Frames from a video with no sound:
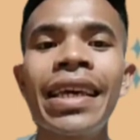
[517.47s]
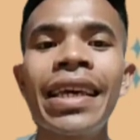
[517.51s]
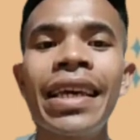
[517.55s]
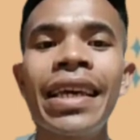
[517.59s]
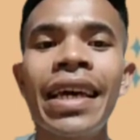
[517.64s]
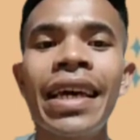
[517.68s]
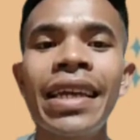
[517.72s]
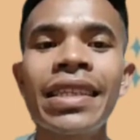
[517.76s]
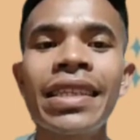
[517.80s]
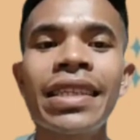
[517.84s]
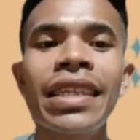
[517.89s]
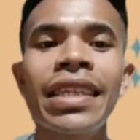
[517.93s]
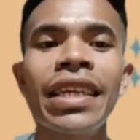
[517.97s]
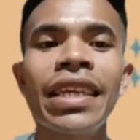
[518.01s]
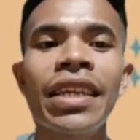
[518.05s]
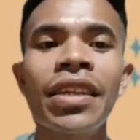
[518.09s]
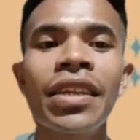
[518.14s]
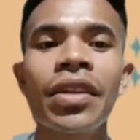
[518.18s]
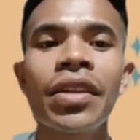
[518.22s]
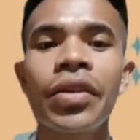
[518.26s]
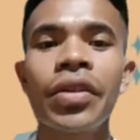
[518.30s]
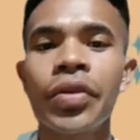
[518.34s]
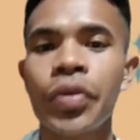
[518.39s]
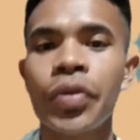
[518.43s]
gets
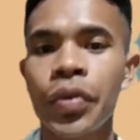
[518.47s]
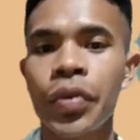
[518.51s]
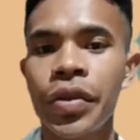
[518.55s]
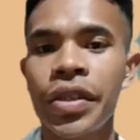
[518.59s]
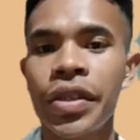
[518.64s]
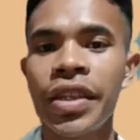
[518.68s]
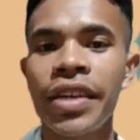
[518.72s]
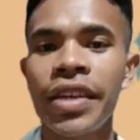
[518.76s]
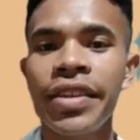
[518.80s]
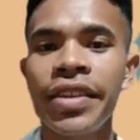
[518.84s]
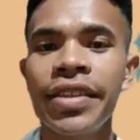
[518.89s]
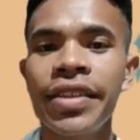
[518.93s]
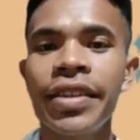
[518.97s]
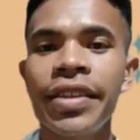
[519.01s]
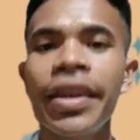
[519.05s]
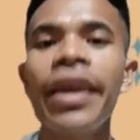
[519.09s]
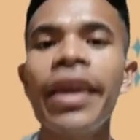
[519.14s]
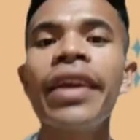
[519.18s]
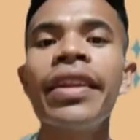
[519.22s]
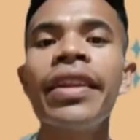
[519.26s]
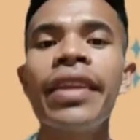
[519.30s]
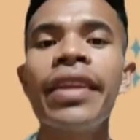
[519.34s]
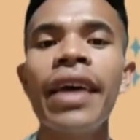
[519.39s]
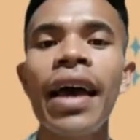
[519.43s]
needed resources,
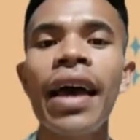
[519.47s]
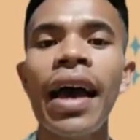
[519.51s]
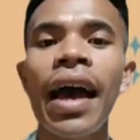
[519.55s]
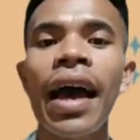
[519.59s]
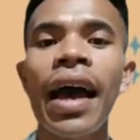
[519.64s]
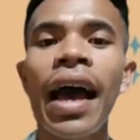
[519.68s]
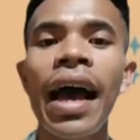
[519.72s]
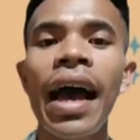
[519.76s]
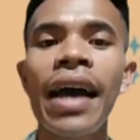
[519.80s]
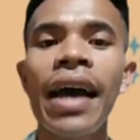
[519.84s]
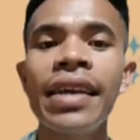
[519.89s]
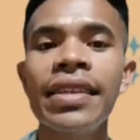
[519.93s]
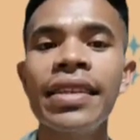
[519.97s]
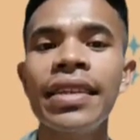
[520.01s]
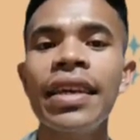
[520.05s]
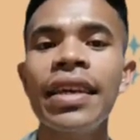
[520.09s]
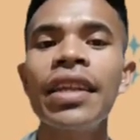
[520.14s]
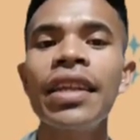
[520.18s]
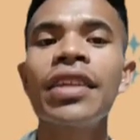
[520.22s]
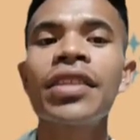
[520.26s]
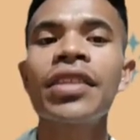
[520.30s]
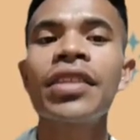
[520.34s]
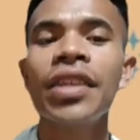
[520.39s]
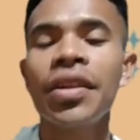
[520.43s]
and has
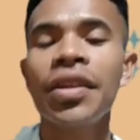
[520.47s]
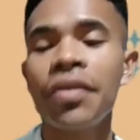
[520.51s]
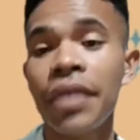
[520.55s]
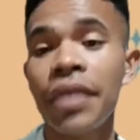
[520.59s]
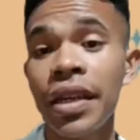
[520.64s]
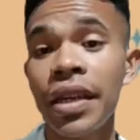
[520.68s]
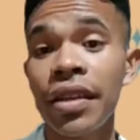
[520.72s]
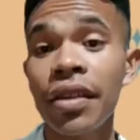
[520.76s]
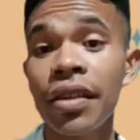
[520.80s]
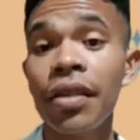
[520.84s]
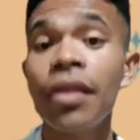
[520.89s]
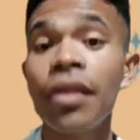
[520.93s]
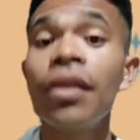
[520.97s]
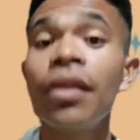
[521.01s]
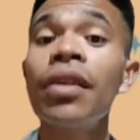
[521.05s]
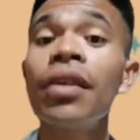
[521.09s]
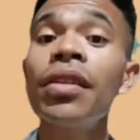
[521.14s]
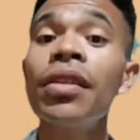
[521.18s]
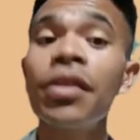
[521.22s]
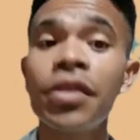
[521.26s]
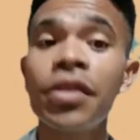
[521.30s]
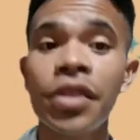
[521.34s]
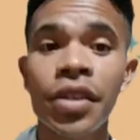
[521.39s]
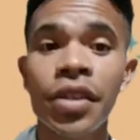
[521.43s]
an integrated
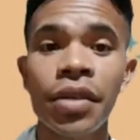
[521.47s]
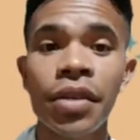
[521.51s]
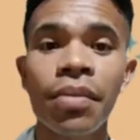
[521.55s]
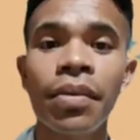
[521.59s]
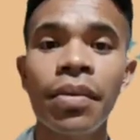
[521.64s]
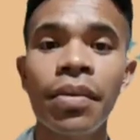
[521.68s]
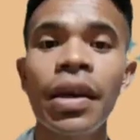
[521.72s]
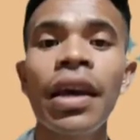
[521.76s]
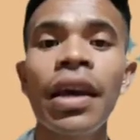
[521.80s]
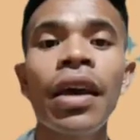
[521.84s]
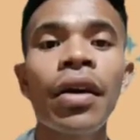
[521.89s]
leadership